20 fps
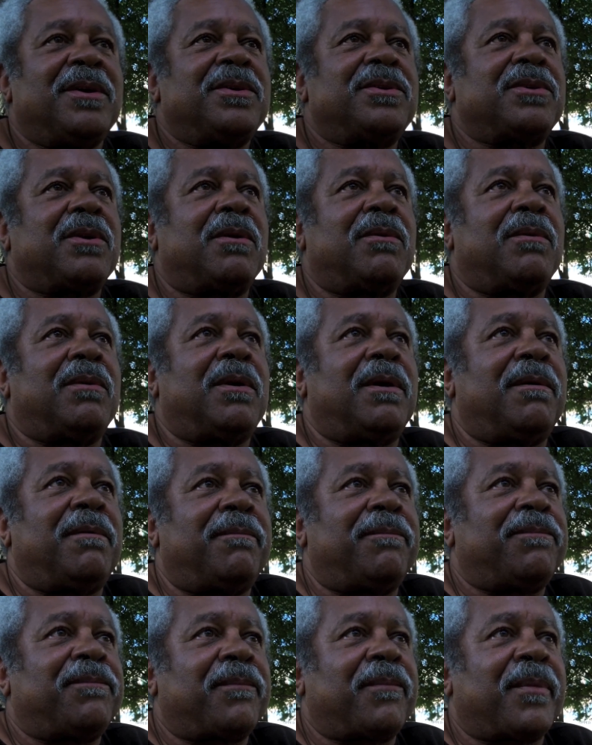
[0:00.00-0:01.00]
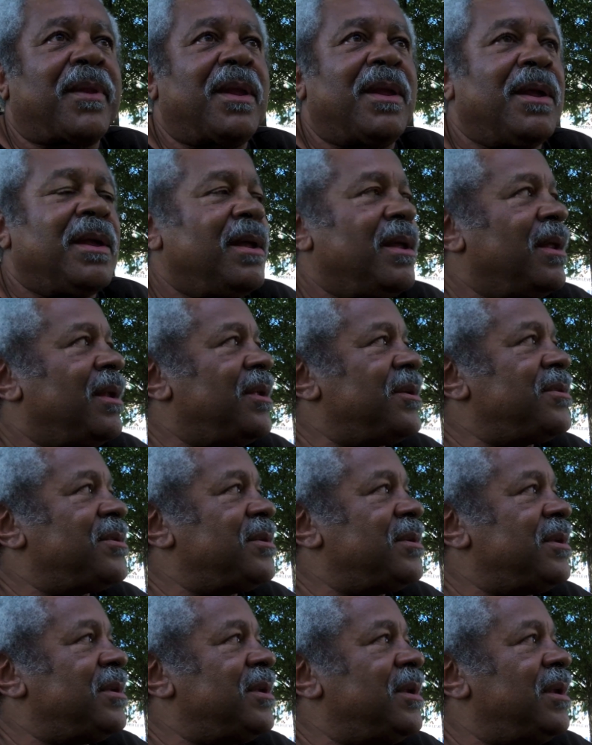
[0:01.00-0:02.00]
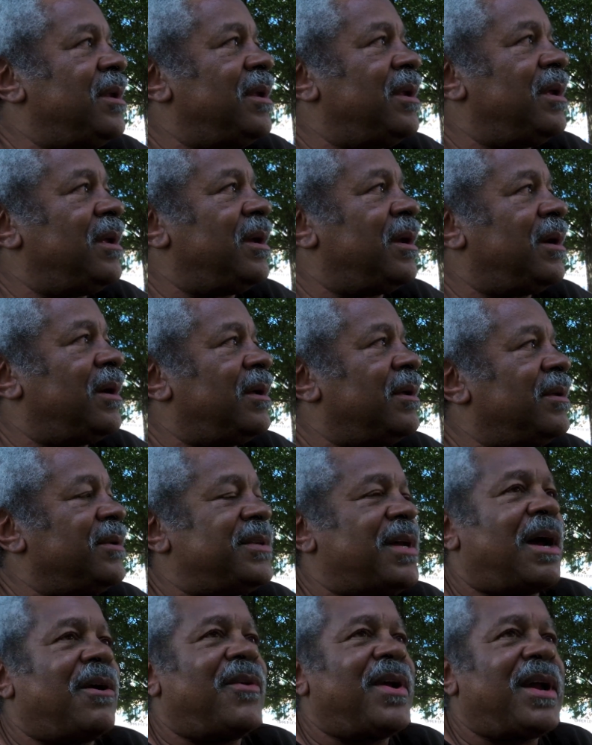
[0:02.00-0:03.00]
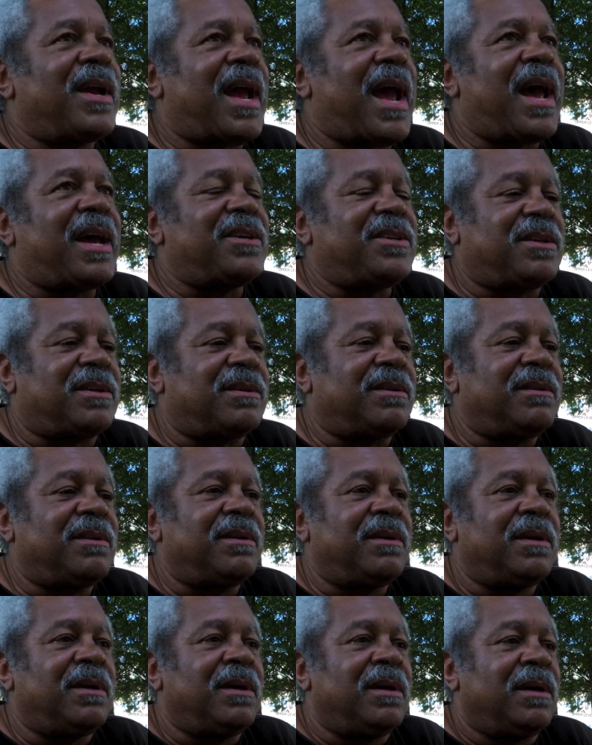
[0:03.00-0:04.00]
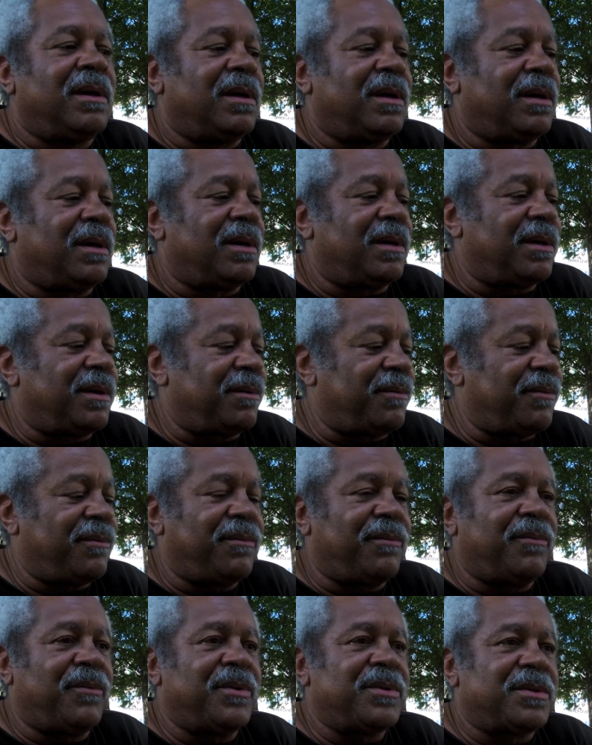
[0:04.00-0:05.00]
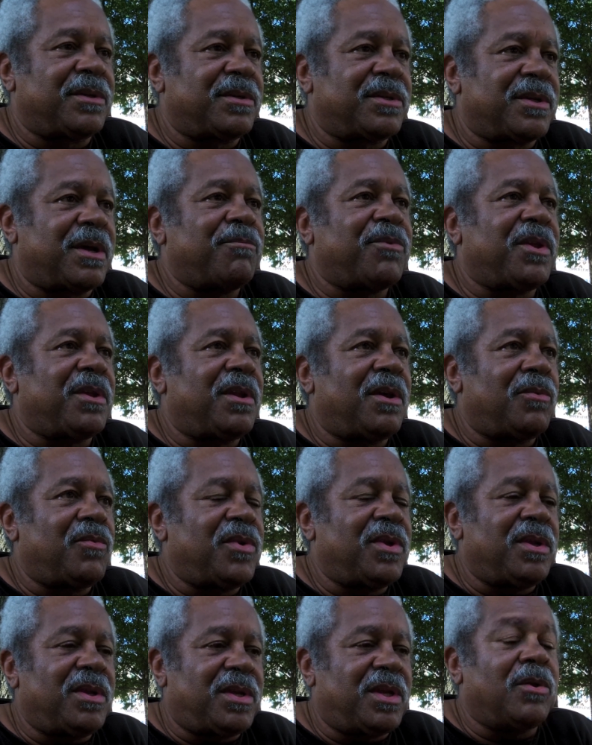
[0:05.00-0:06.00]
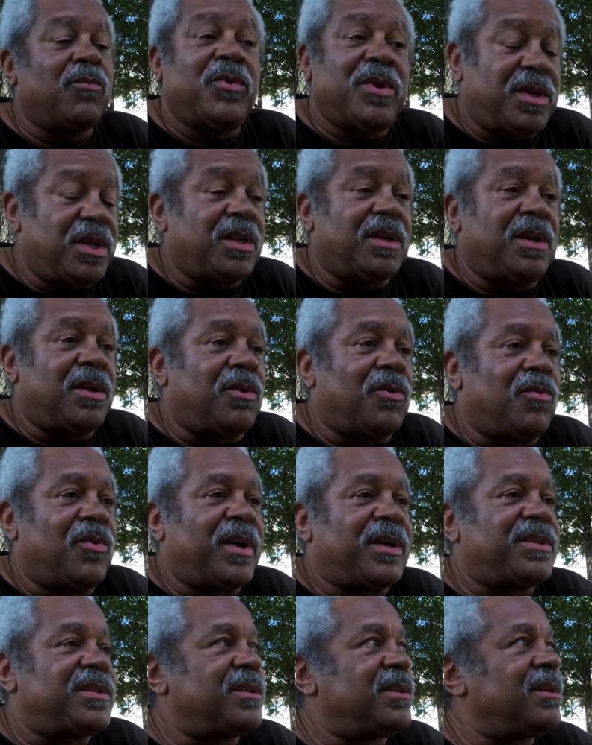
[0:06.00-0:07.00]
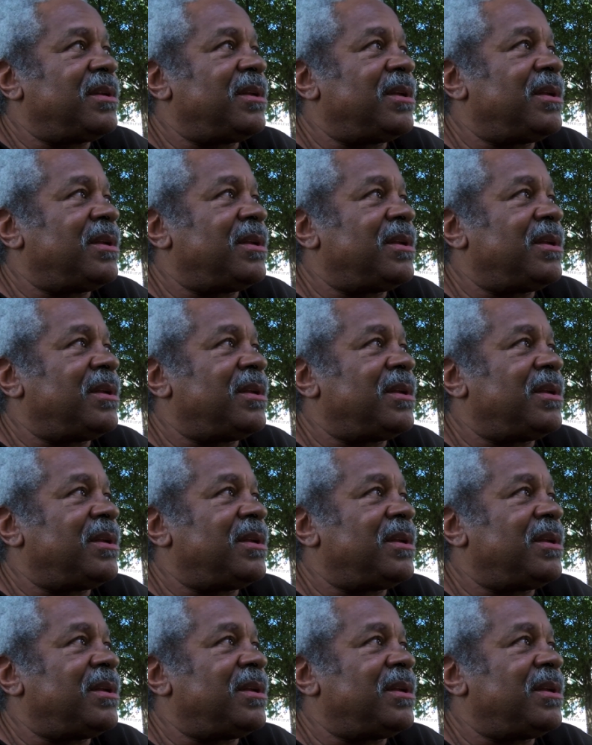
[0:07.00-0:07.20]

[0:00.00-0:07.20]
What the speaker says: So this direct action was something that we did. We did get arrested,